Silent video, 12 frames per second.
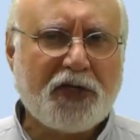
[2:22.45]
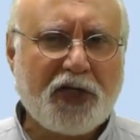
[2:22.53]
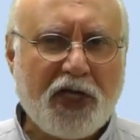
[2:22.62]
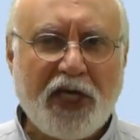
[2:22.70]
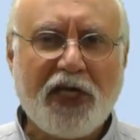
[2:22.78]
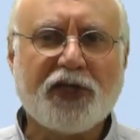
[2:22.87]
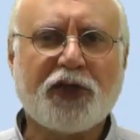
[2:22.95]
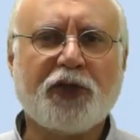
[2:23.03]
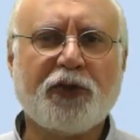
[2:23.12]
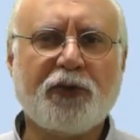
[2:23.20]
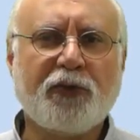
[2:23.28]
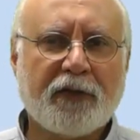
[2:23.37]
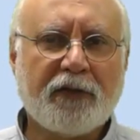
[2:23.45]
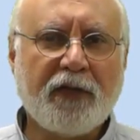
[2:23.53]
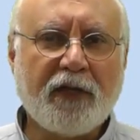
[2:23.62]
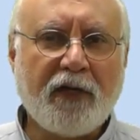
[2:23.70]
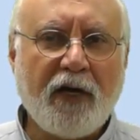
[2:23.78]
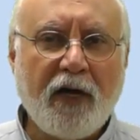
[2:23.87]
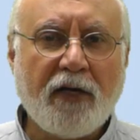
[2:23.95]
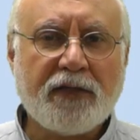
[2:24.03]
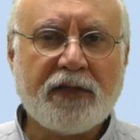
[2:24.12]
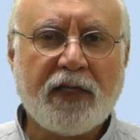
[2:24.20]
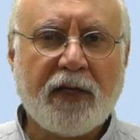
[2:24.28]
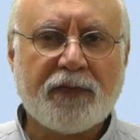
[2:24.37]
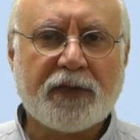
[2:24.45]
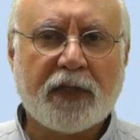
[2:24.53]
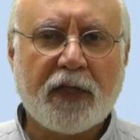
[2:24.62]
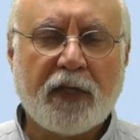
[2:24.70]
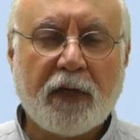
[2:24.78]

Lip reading: teach you the concepts